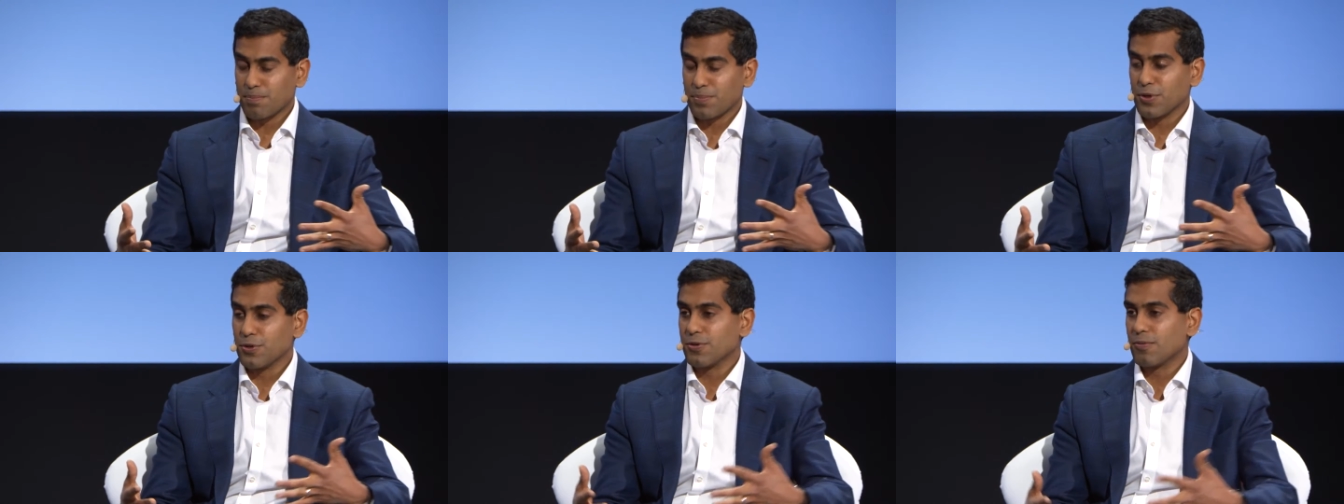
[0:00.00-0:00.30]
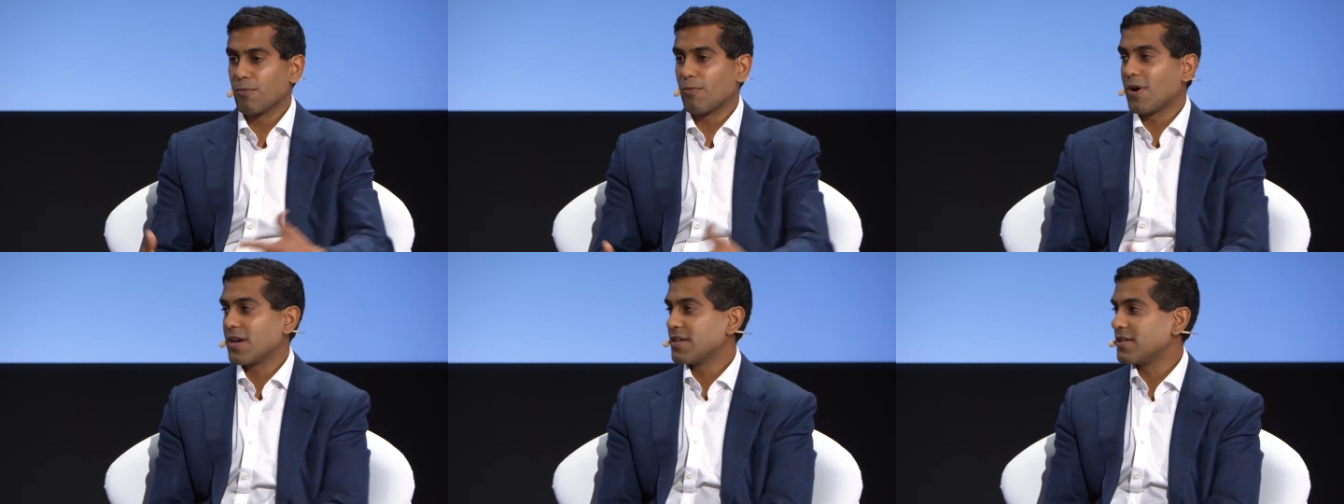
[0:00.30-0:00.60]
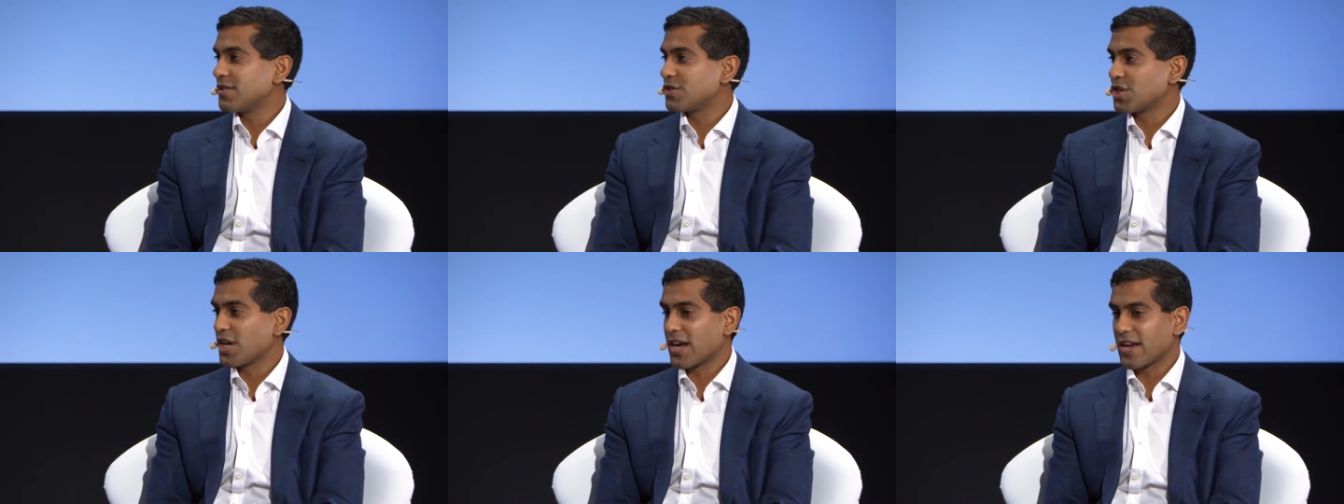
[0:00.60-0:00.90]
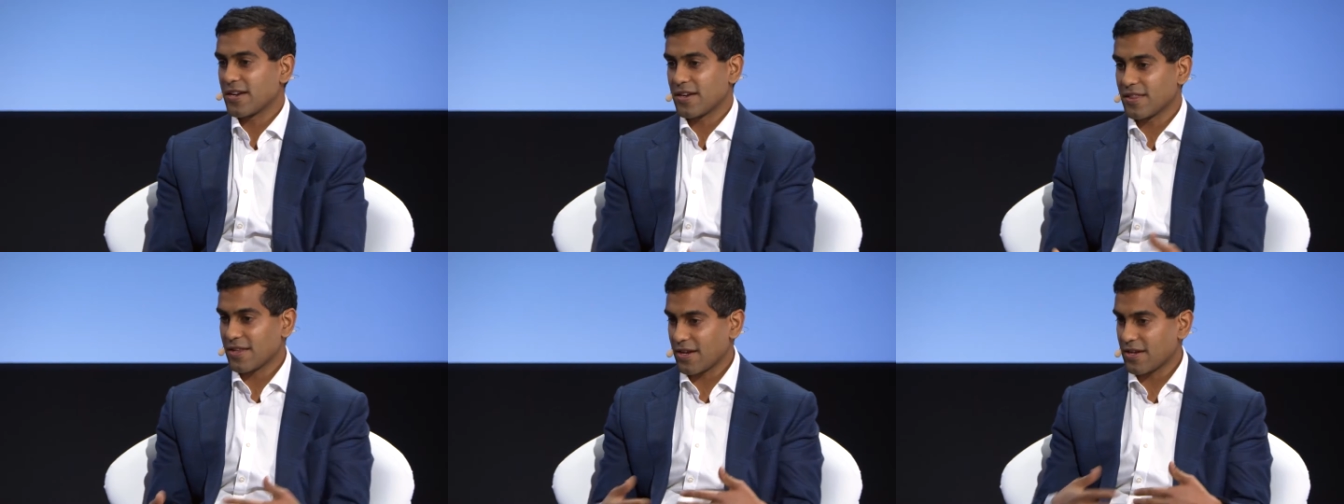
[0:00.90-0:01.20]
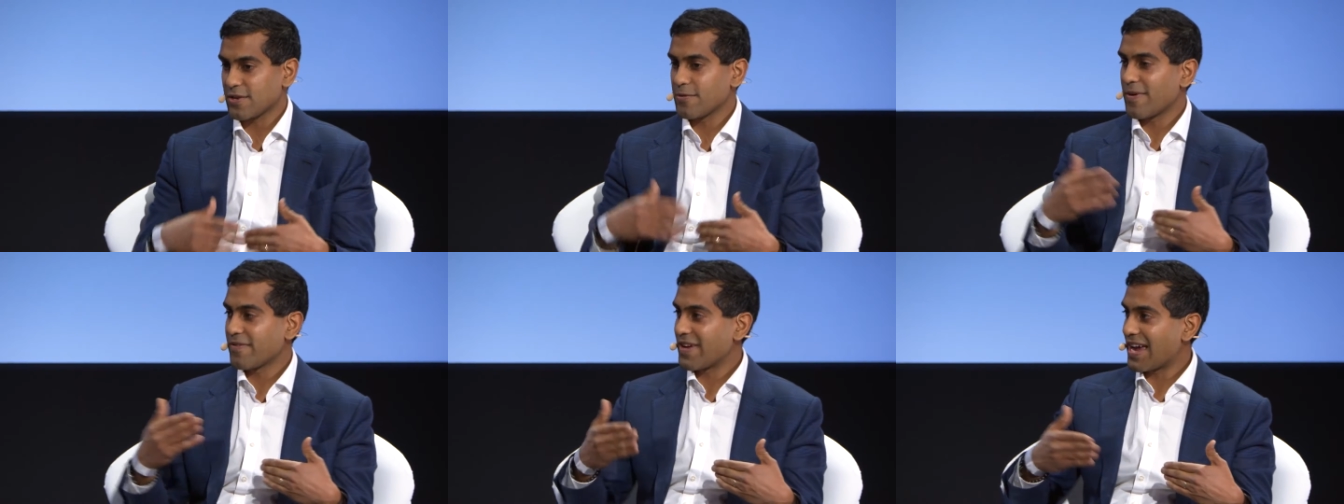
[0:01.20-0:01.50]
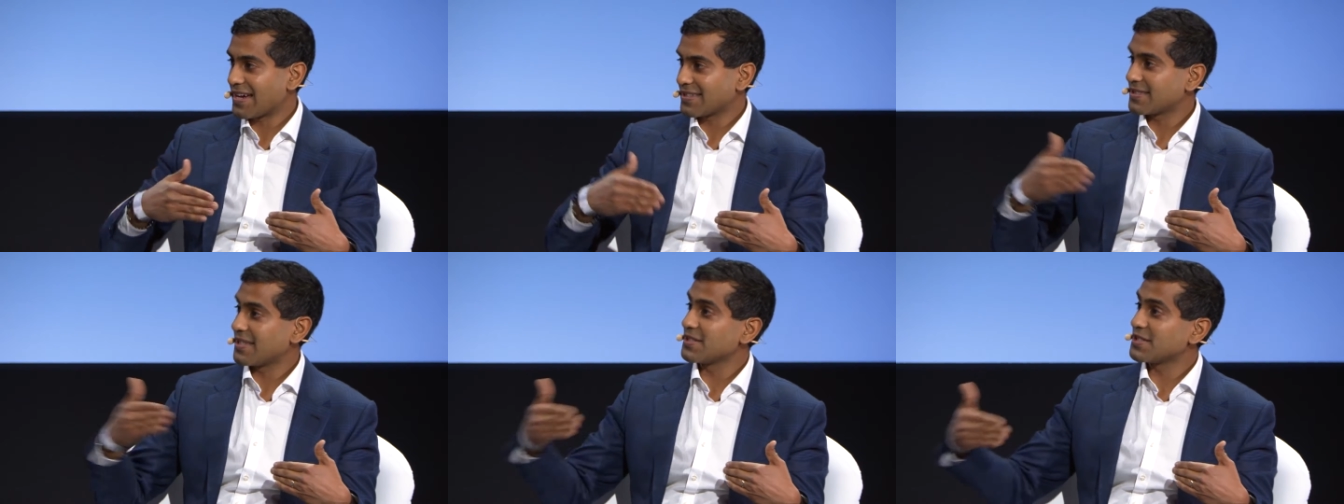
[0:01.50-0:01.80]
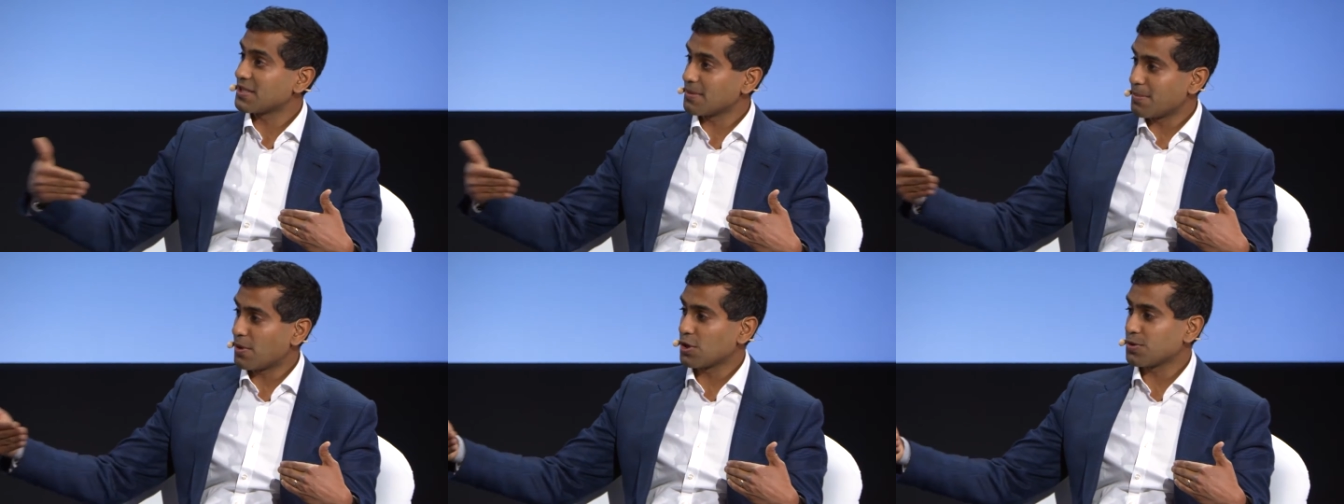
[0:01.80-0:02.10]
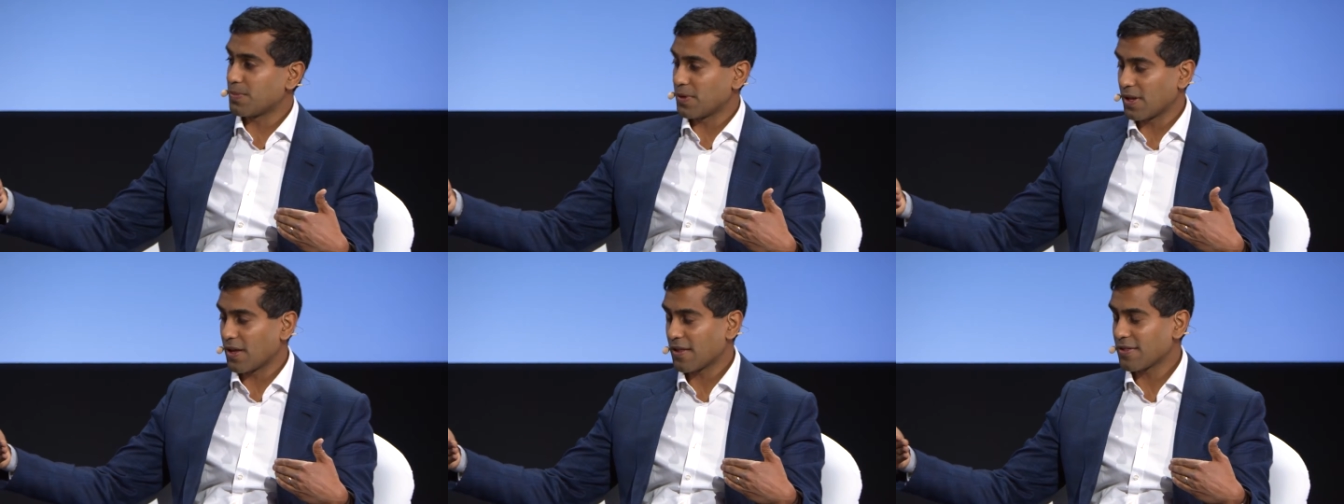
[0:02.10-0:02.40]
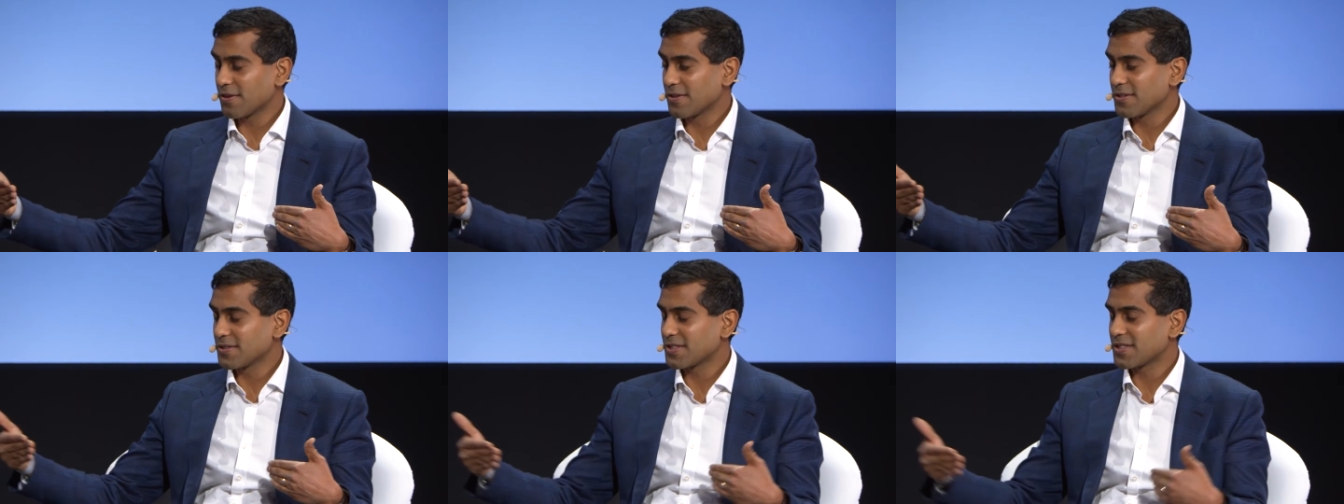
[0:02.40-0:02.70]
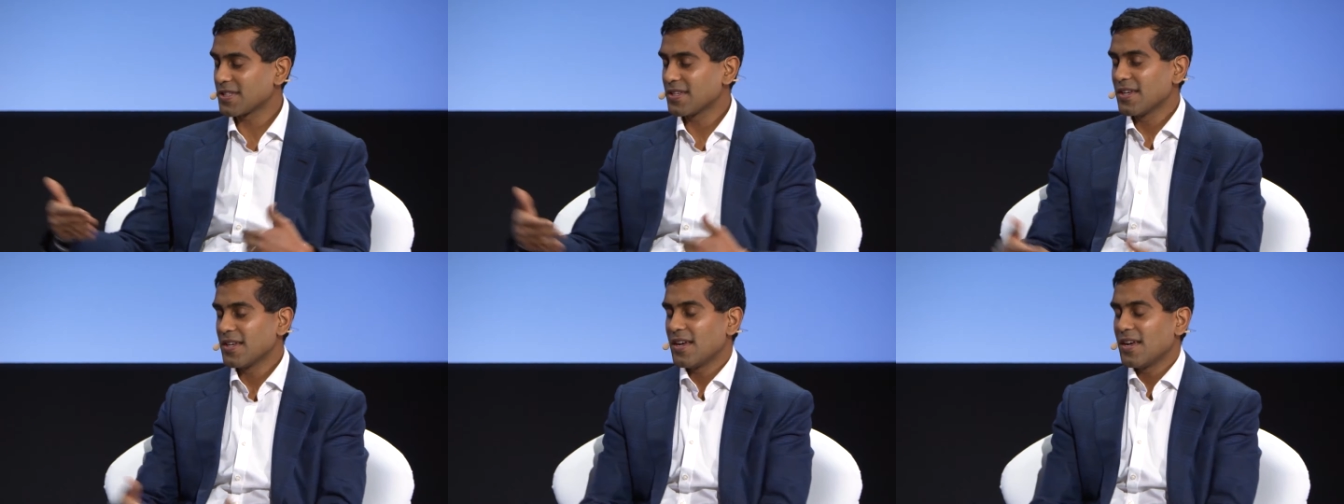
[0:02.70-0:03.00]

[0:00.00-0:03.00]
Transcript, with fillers: boot one chain and then you have access to multiple others.